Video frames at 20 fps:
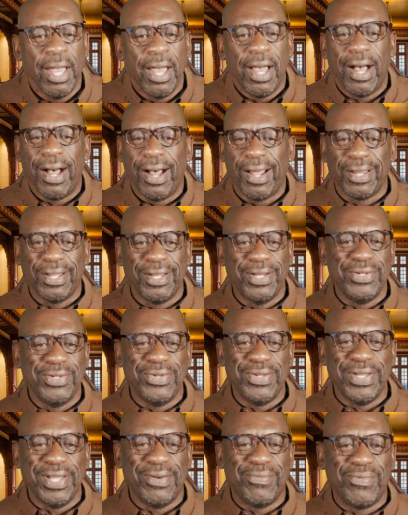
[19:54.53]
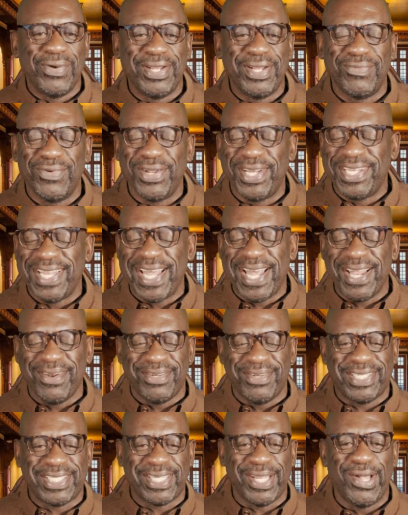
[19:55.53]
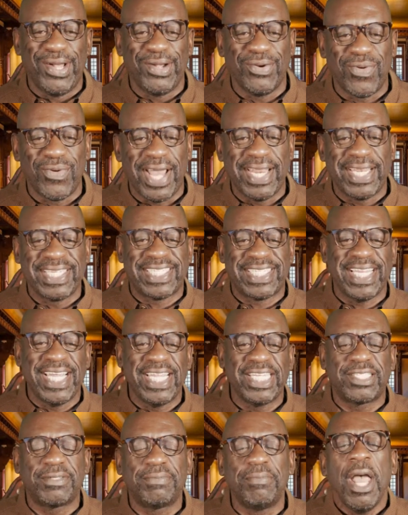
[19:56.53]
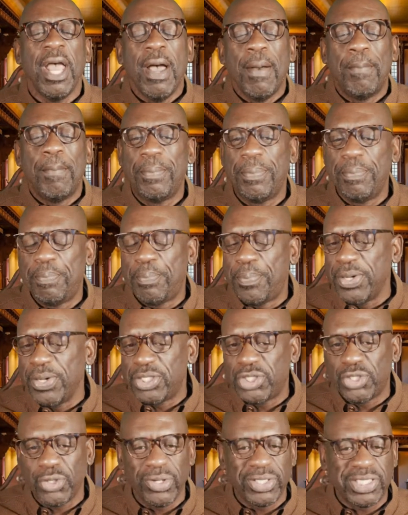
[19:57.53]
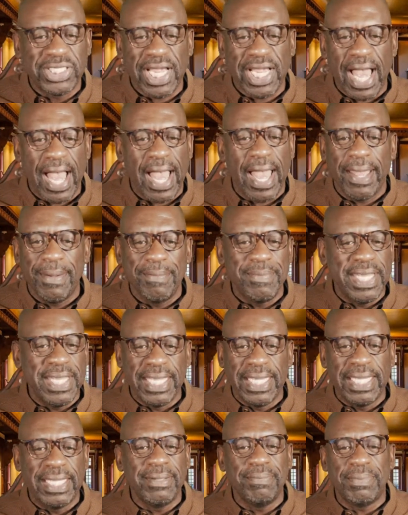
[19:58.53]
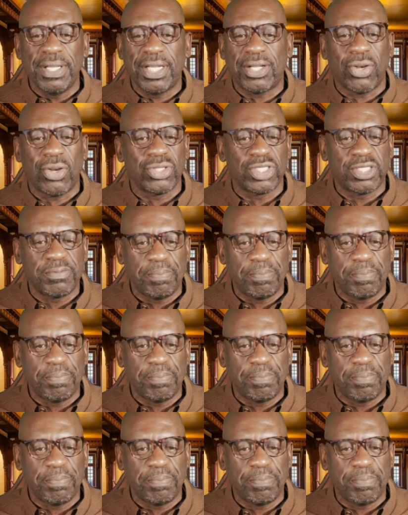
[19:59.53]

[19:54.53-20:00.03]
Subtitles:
Hallelujah. What did that songwriter says? put your time in, because